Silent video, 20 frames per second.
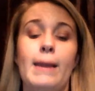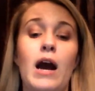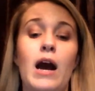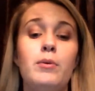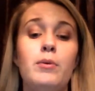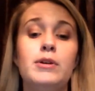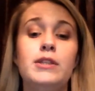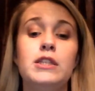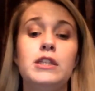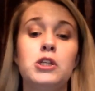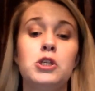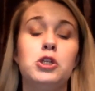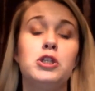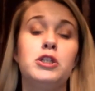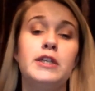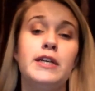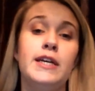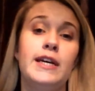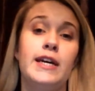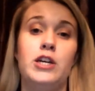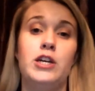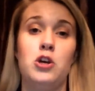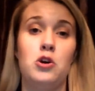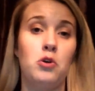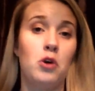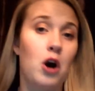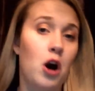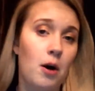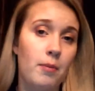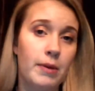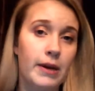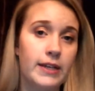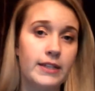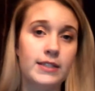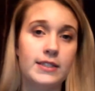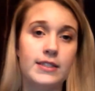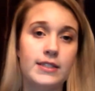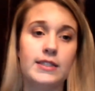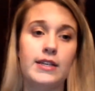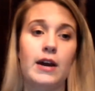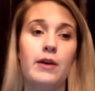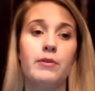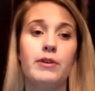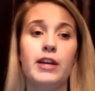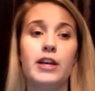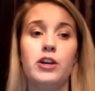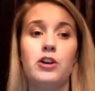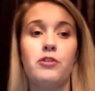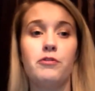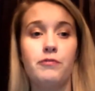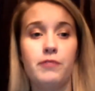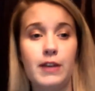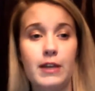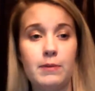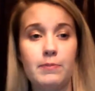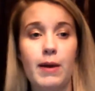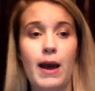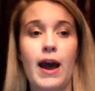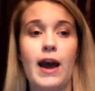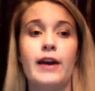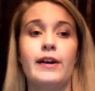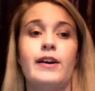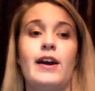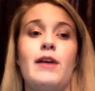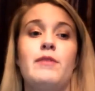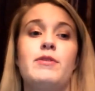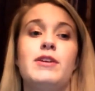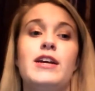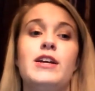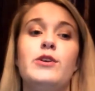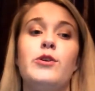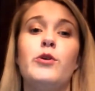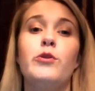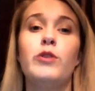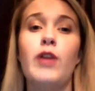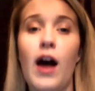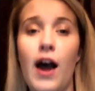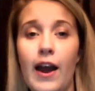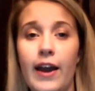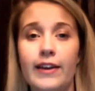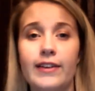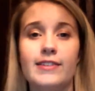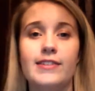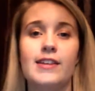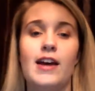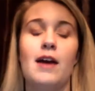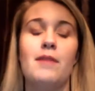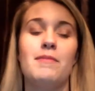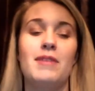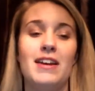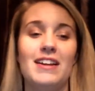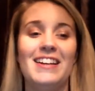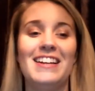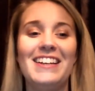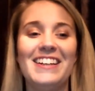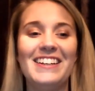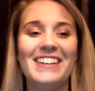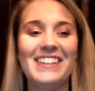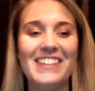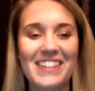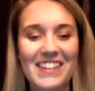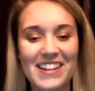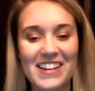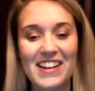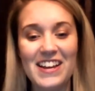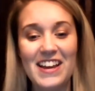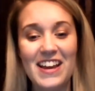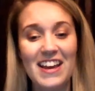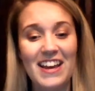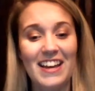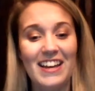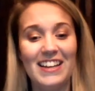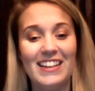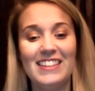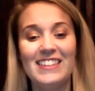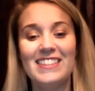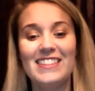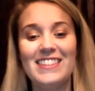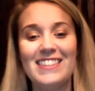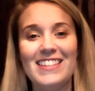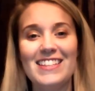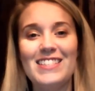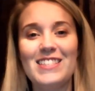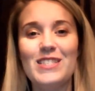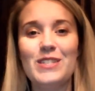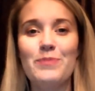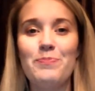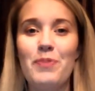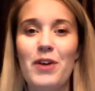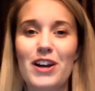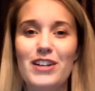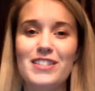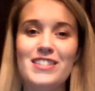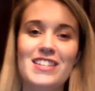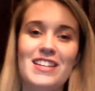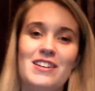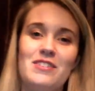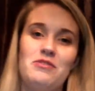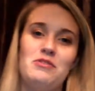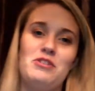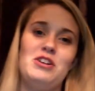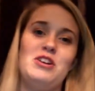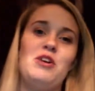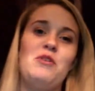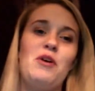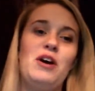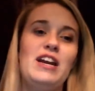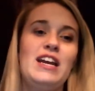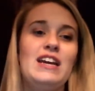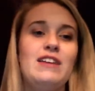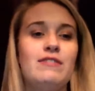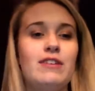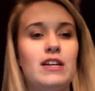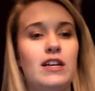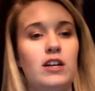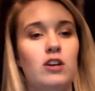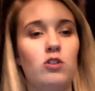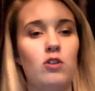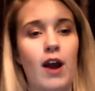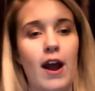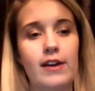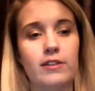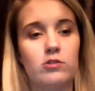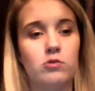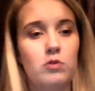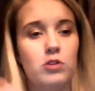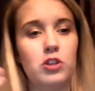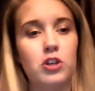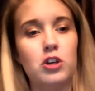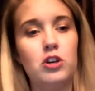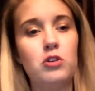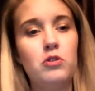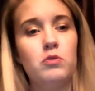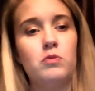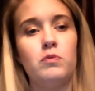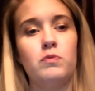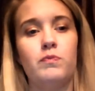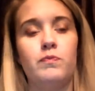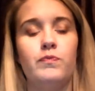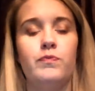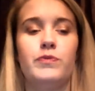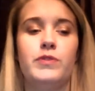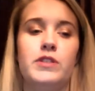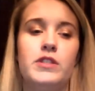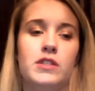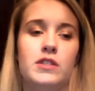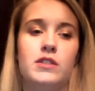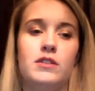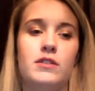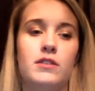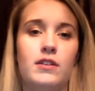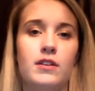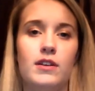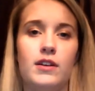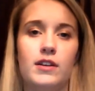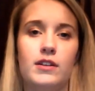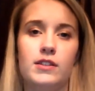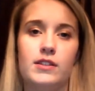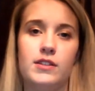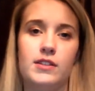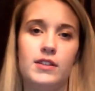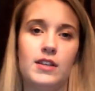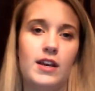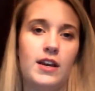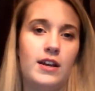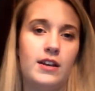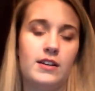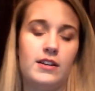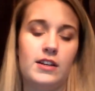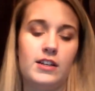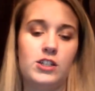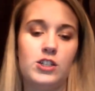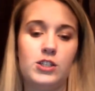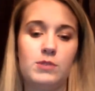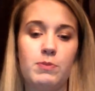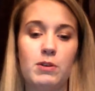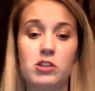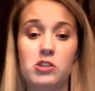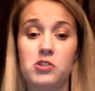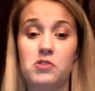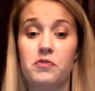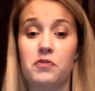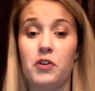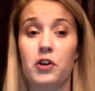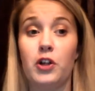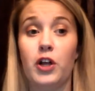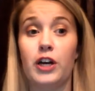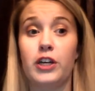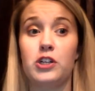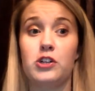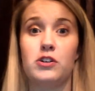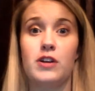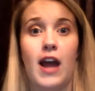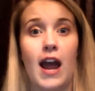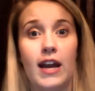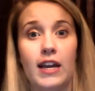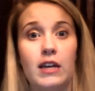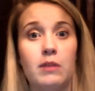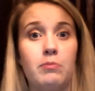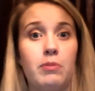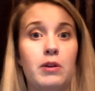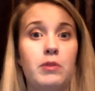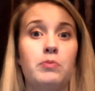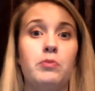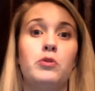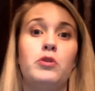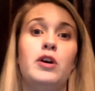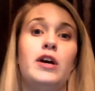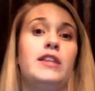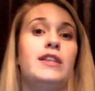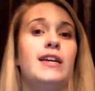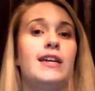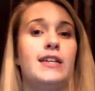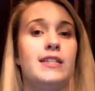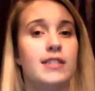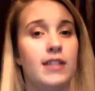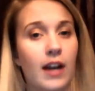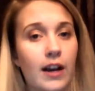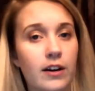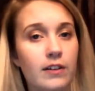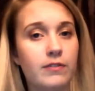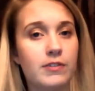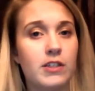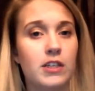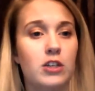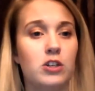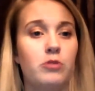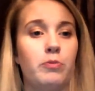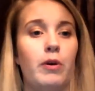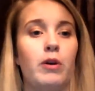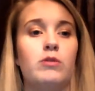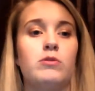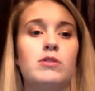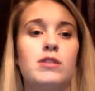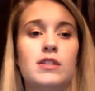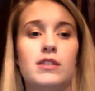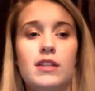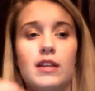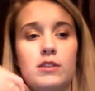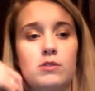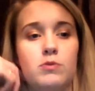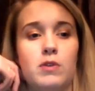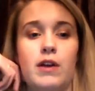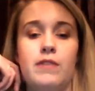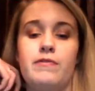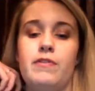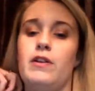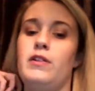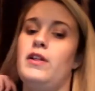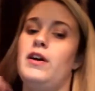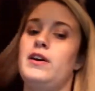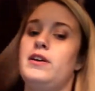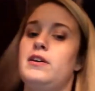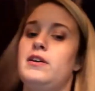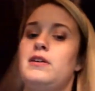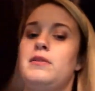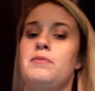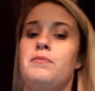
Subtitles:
I would literally get no comments. I would get no feedback. I would get no likes. I mean, that's depressing when no one even interacts with you. And it just makes you feel like you're nagging people, and they get tired of seeing your posts. And that's what I felt like.